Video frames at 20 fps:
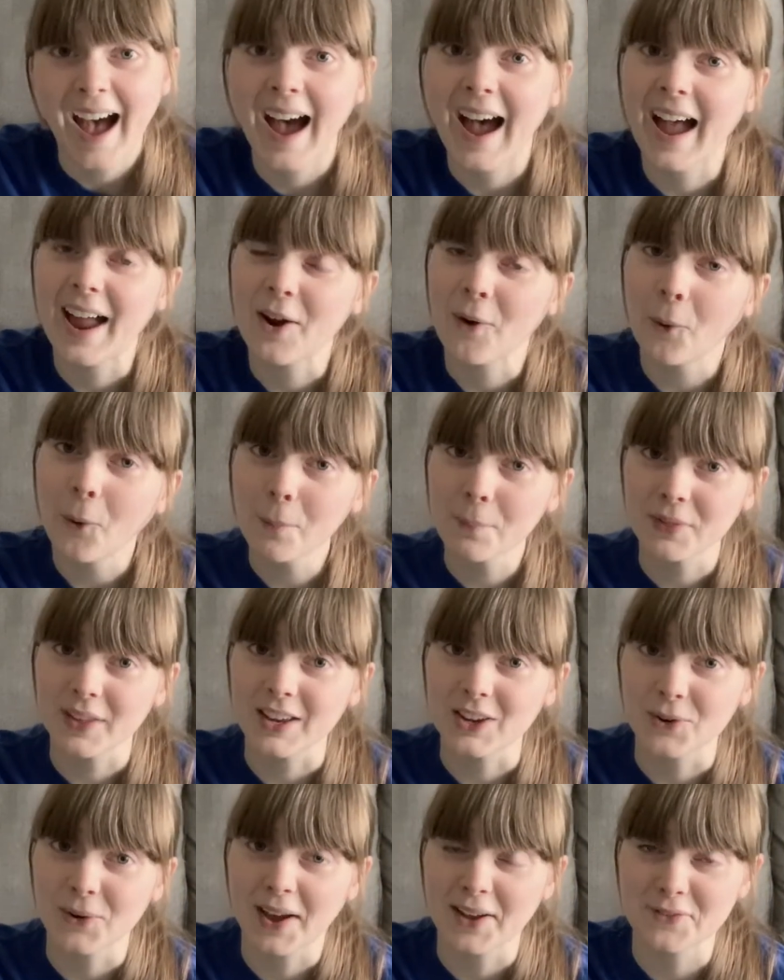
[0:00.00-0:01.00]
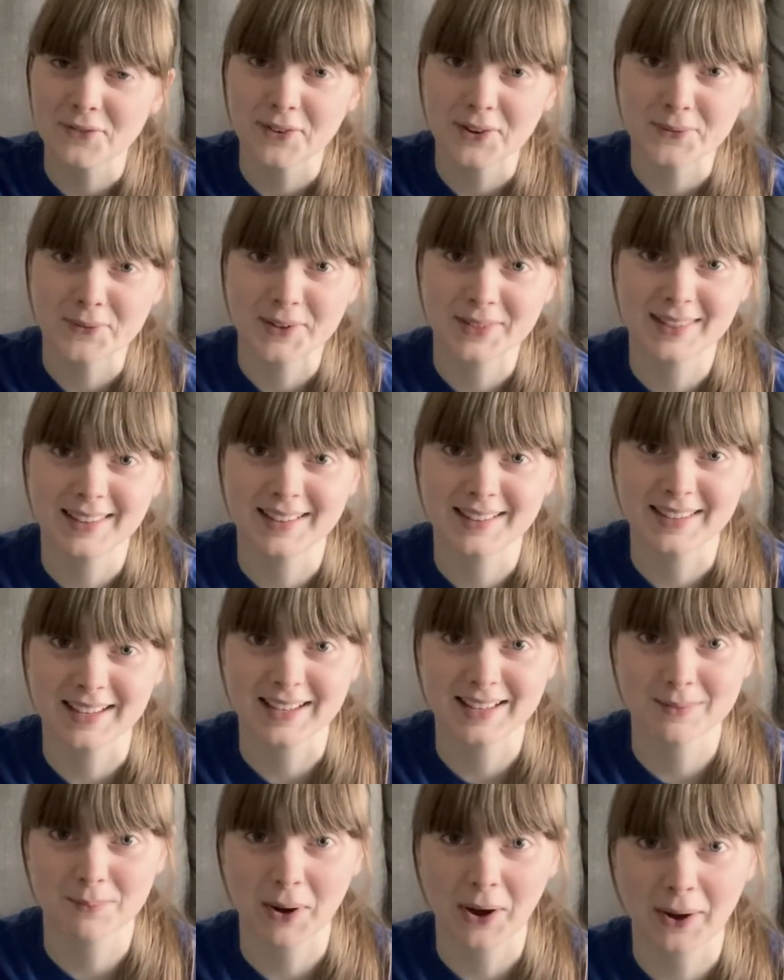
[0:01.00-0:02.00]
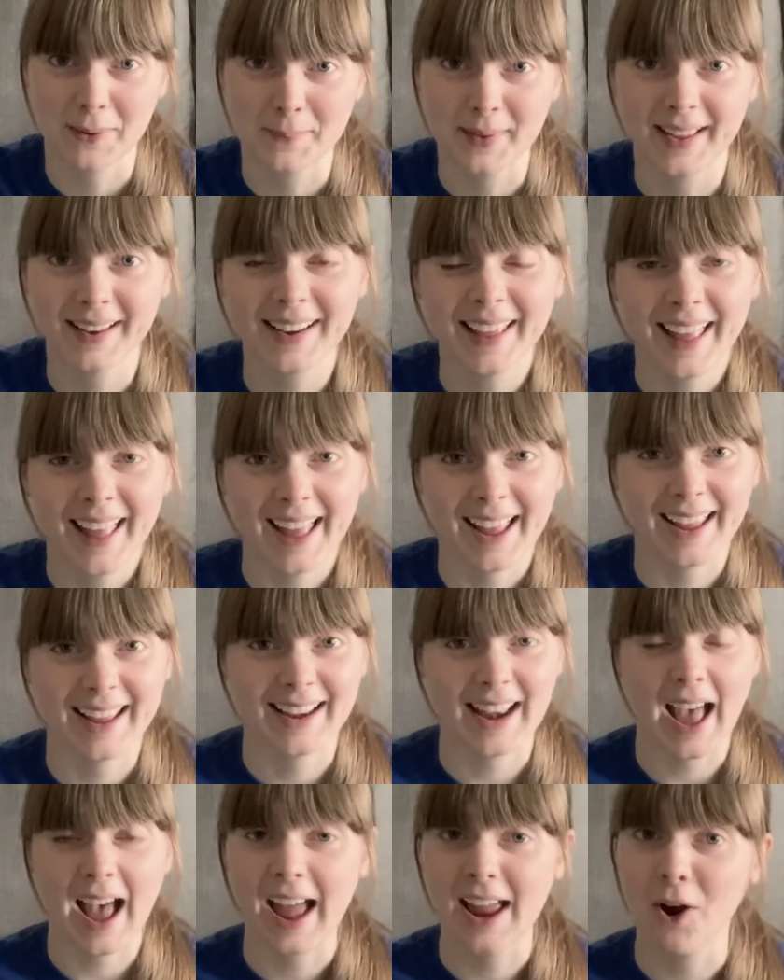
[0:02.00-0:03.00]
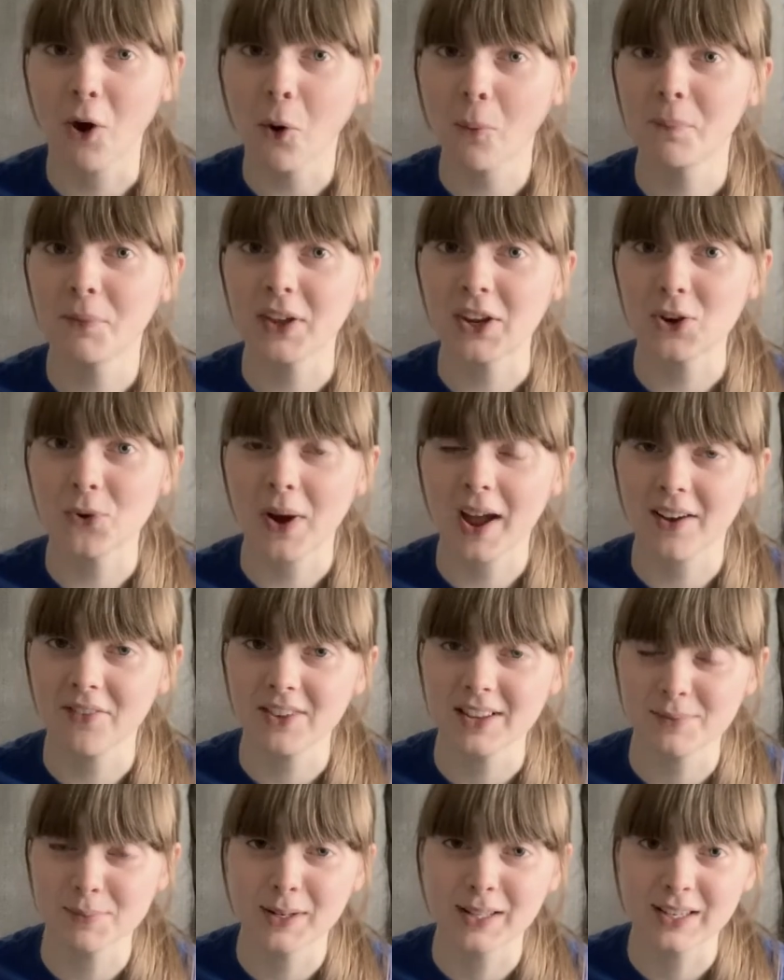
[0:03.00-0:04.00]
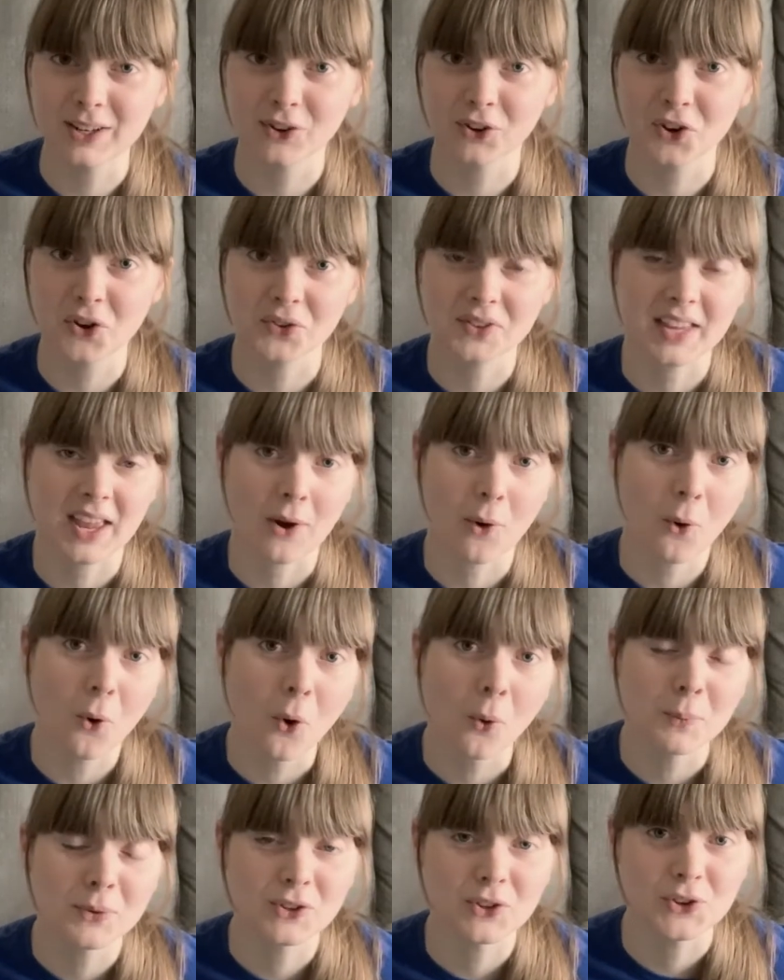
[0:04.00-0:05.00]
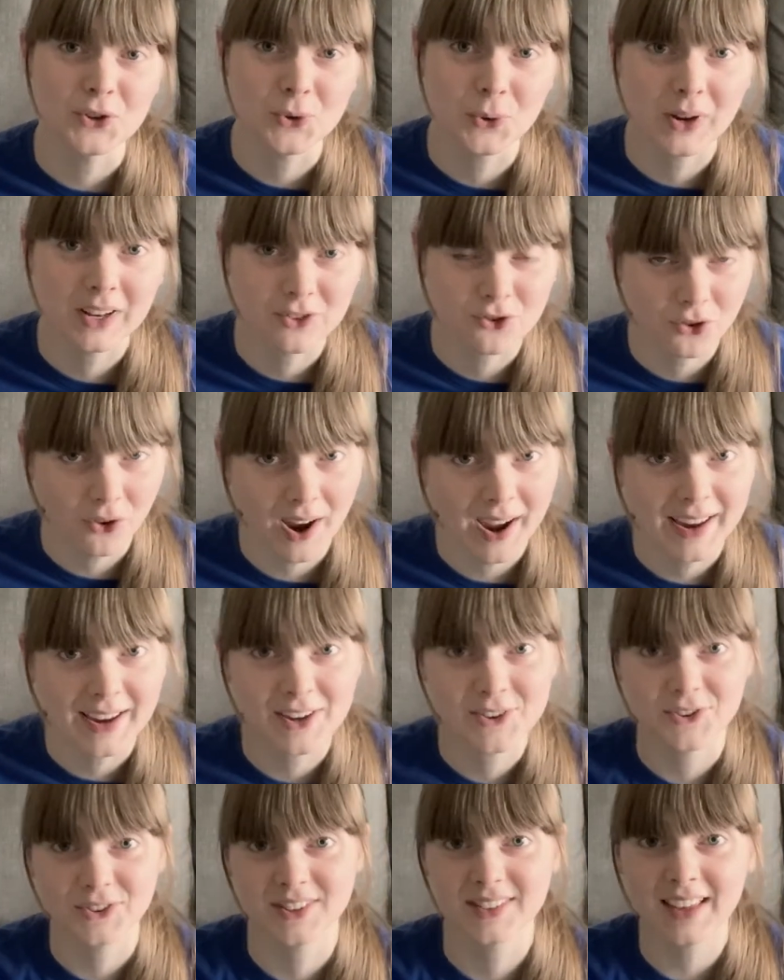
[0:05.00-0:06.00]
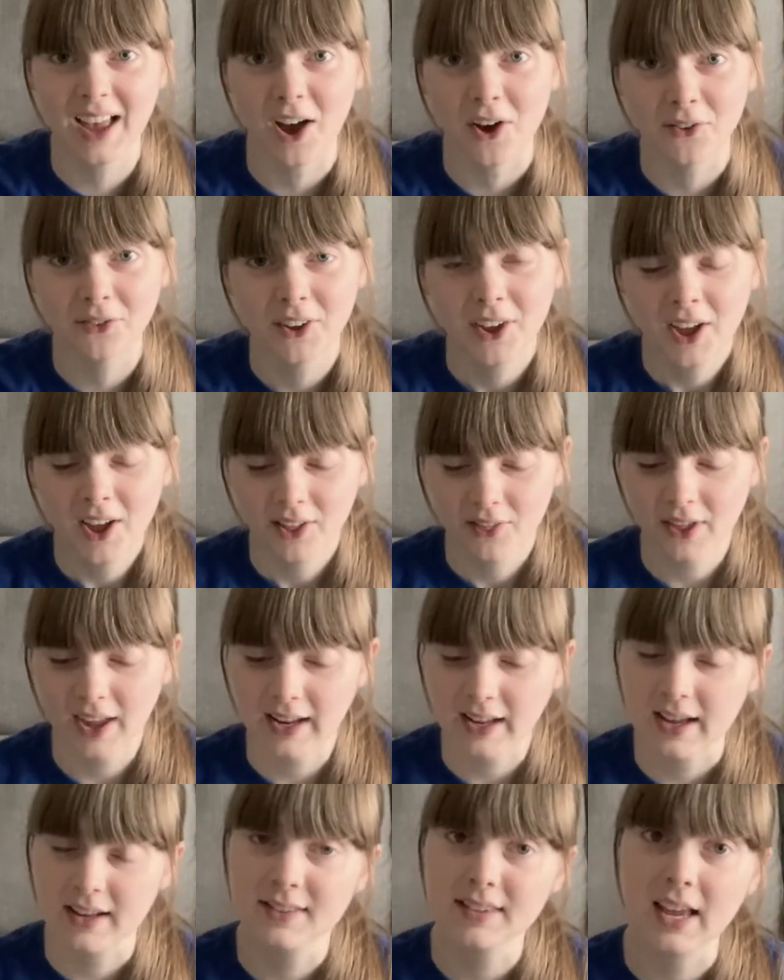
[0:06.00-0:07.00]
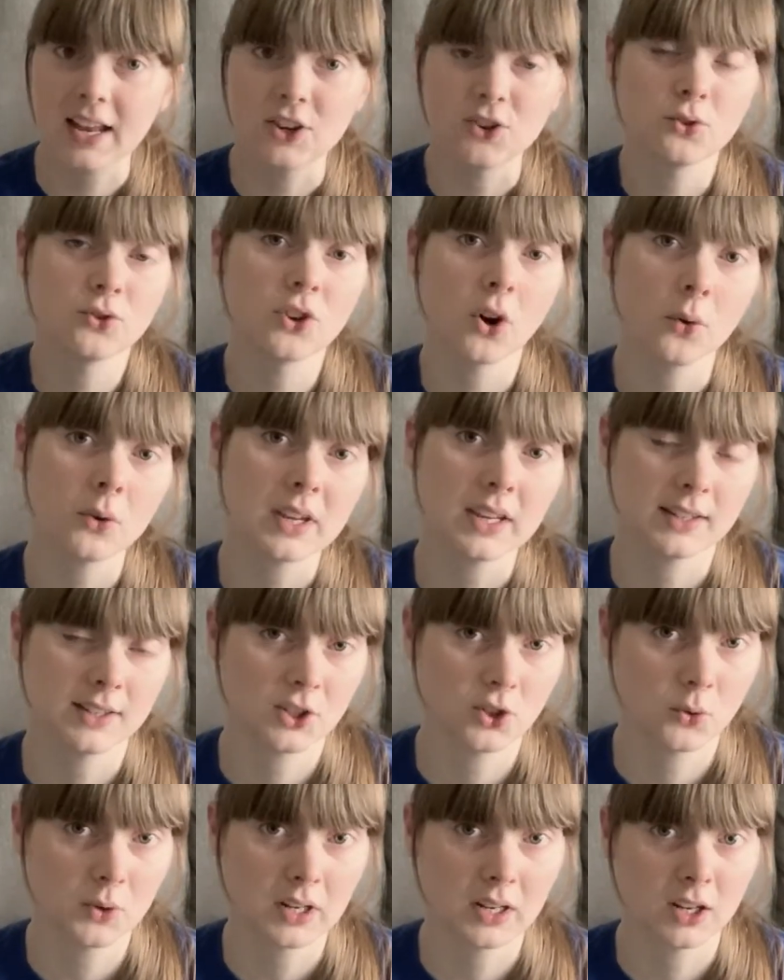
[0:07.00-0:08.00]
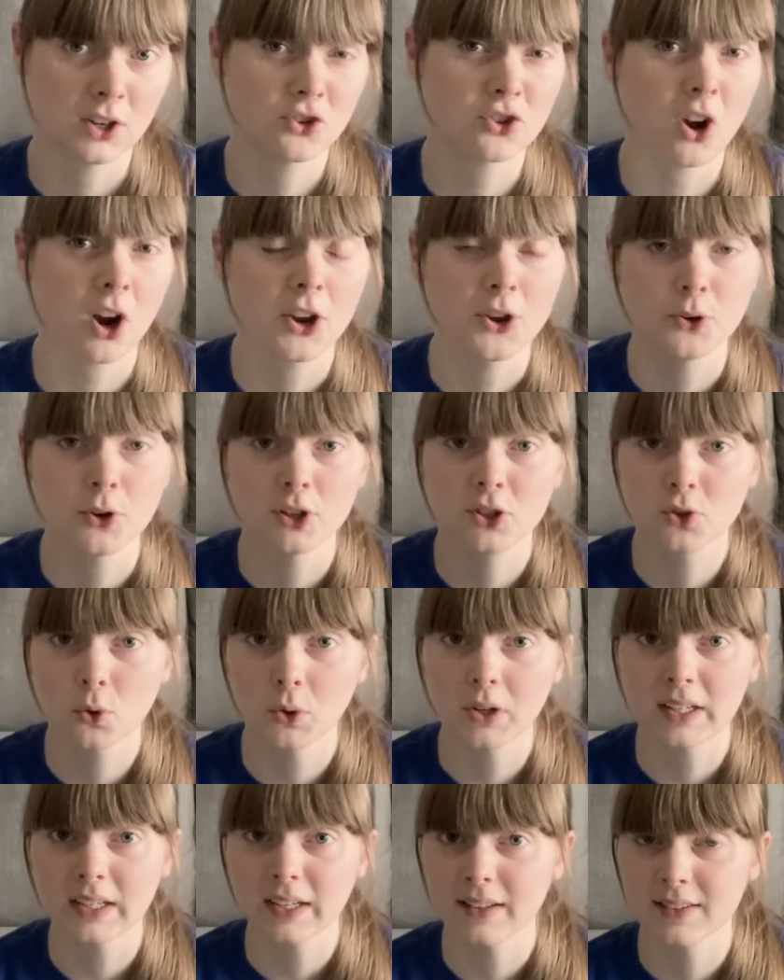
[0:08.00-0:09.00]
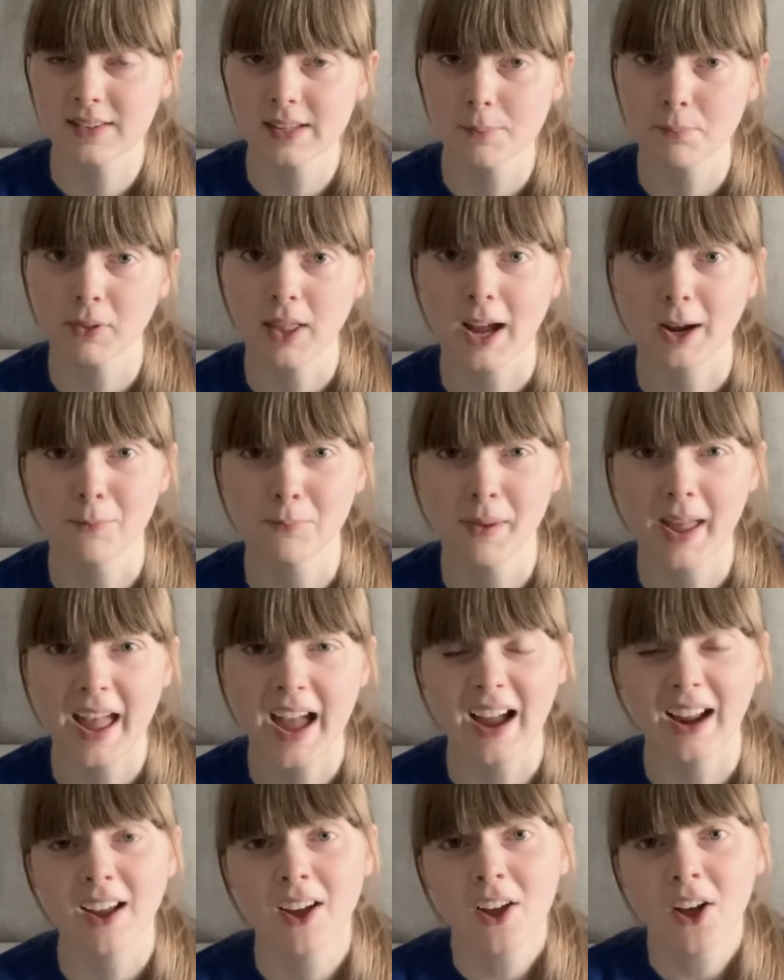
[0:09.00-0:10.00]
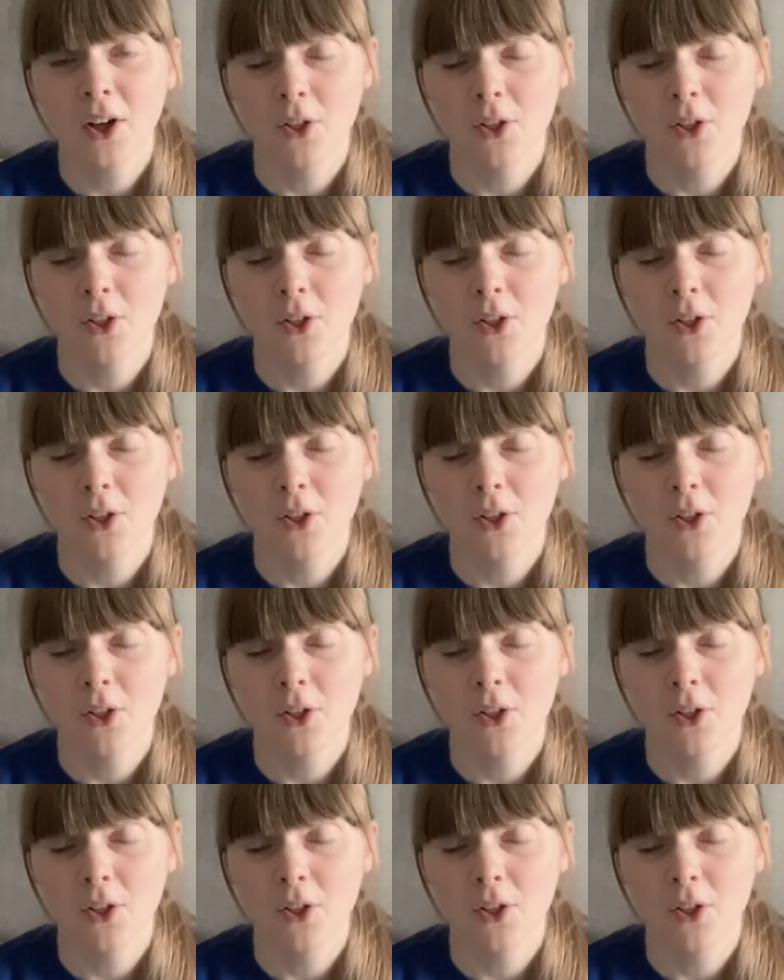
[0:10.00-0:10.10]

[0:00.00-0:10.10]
I hope that you had fun with this experiment, and I hope that you have these materials at home so you can try it yourself. Like I said, you don't need to do it in a jar. You could do it in a Ziploc bag.